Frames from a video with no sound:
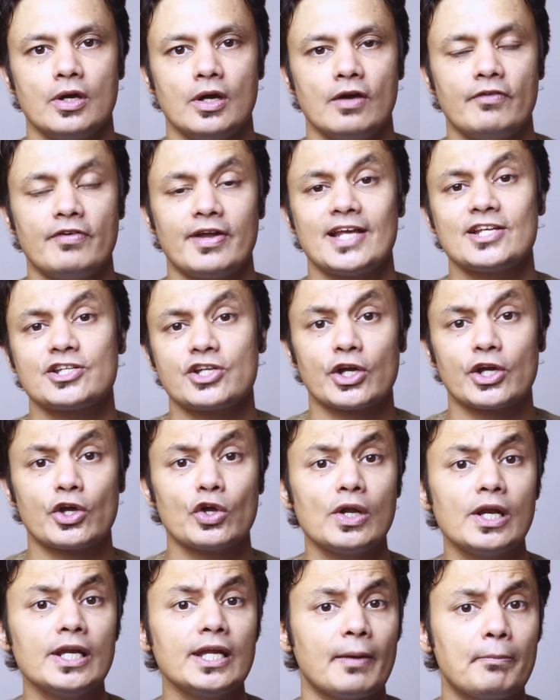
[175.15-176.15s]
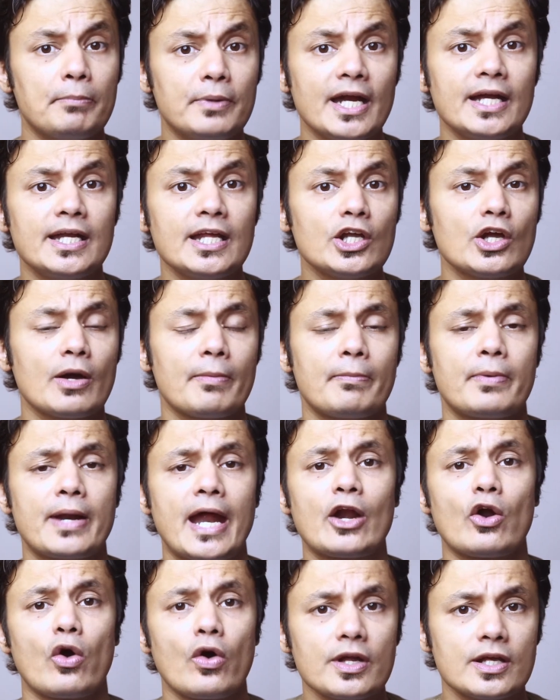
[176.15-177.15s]
whereas regularly updating your
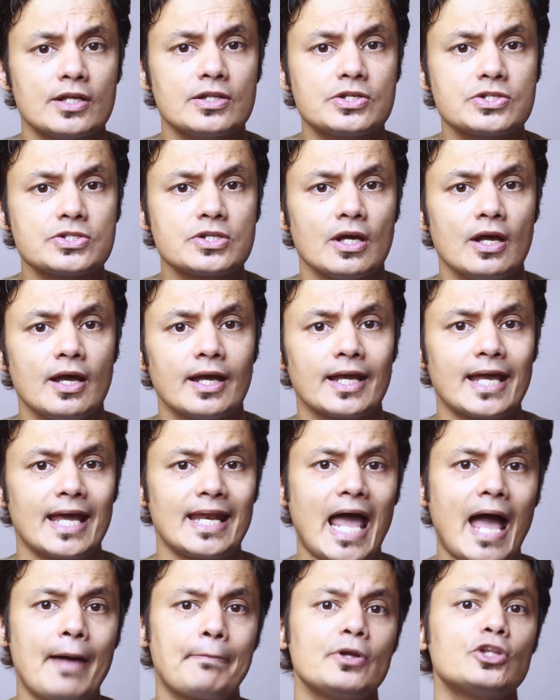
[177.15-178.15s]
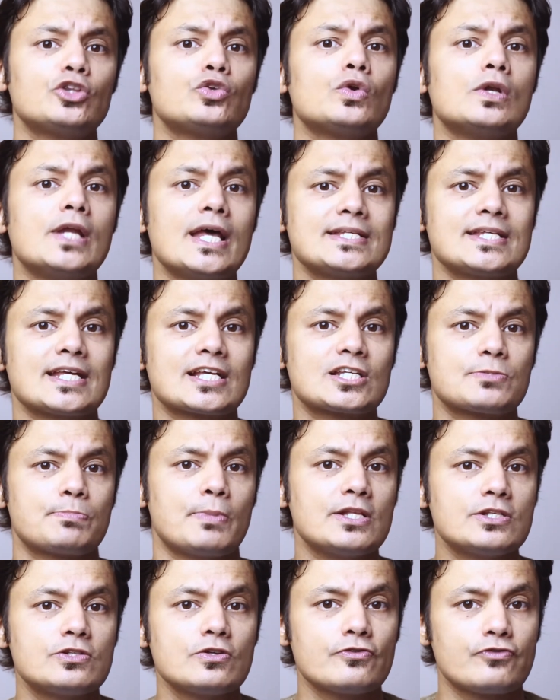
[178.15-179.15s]
brand audience can happen through less
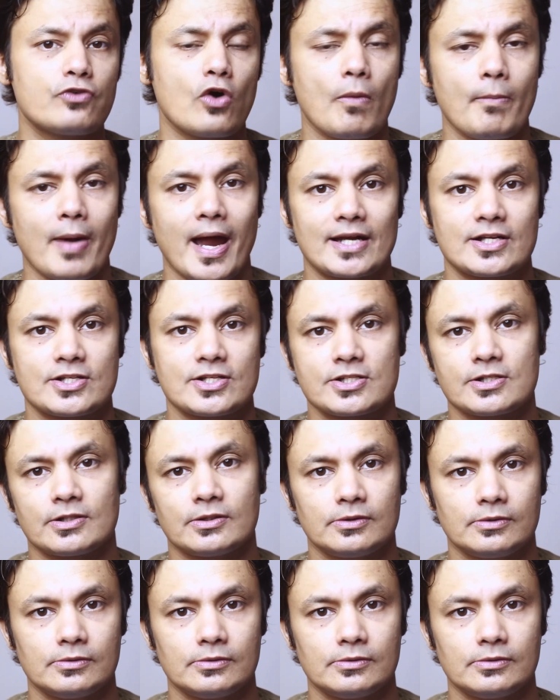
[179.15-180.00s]
expensive formats.